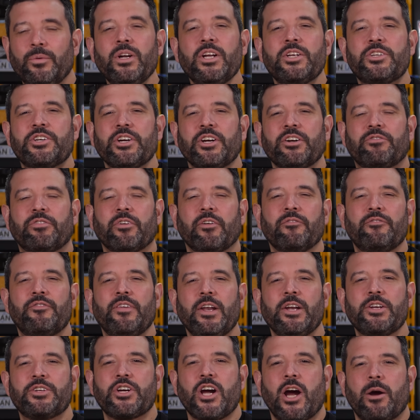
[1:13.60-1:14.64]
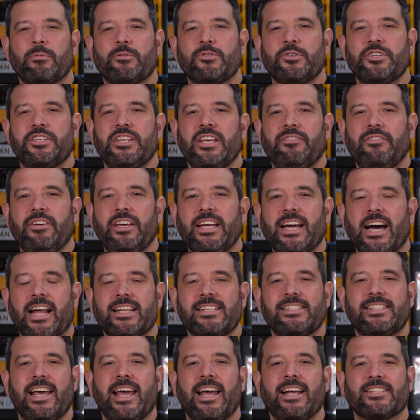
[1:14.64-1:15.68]
Richard from Finish Carpentry TV got
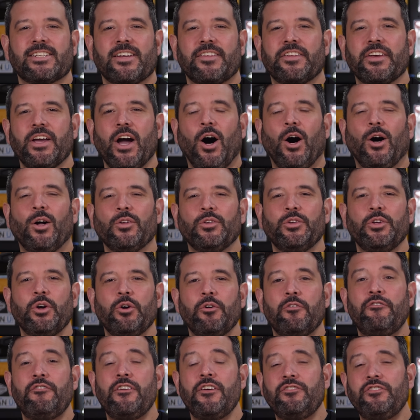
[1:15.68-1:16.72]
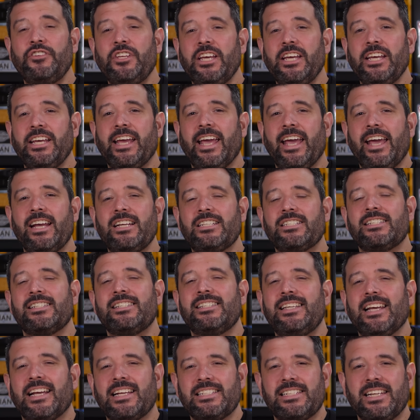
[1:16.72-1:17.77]
his hands on the all new 15 gauge and
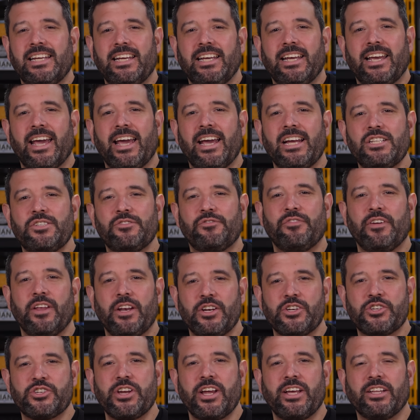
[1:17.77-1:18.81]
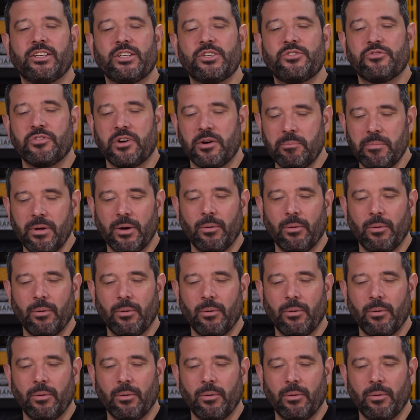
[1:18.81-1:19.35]
16 gauge finish nailers from